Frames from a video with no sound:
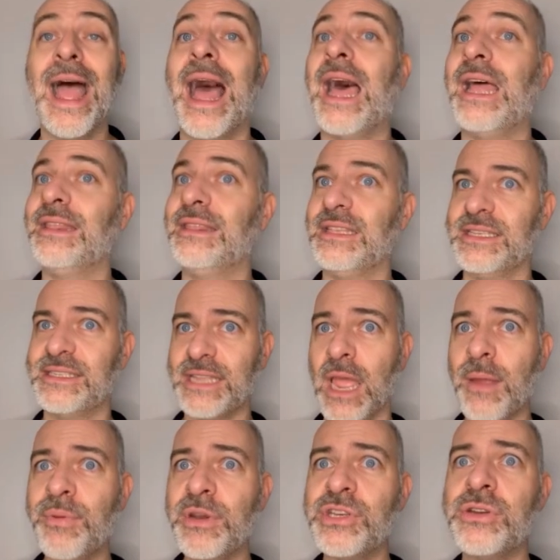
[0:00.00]
At this
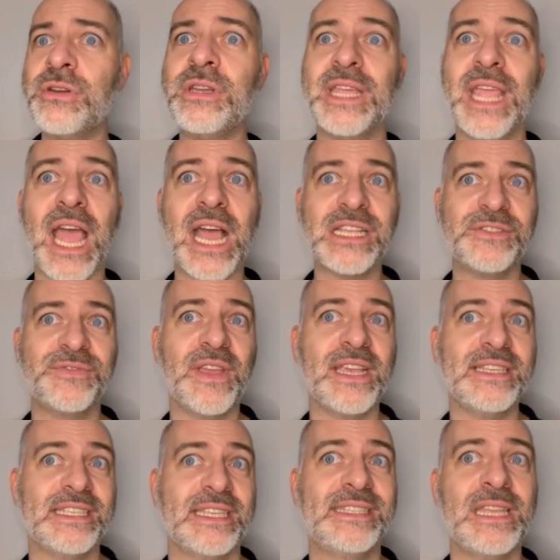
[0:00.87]
temperature, the gas
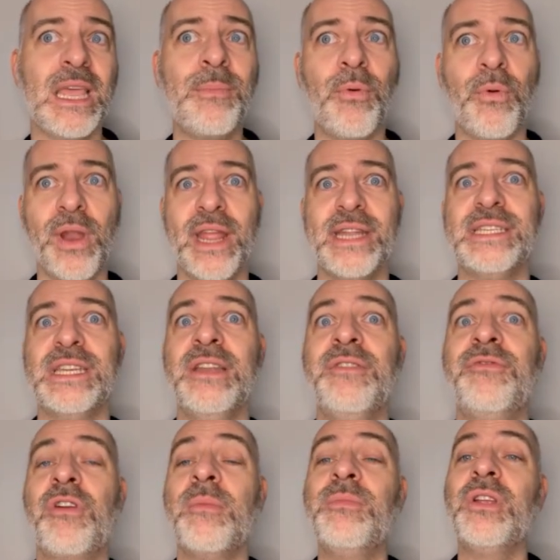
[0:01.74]
phase is
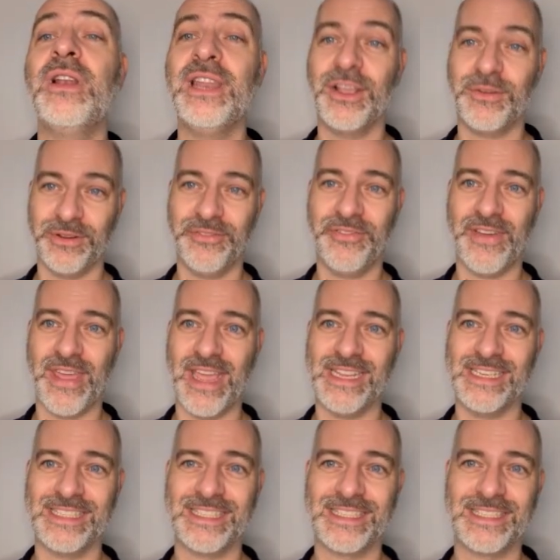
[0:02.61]
separated from the liquid
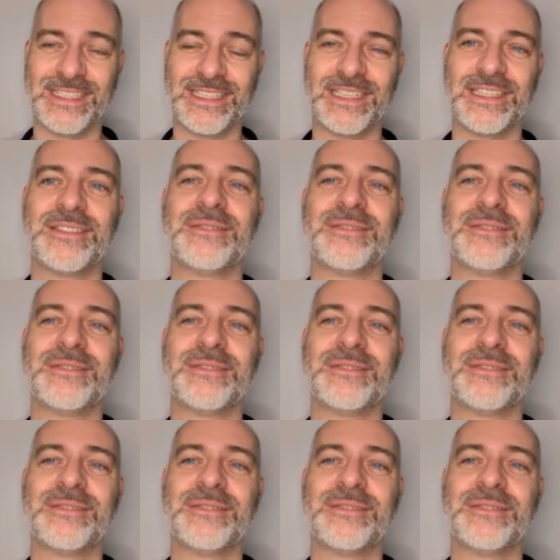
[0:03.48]
phase.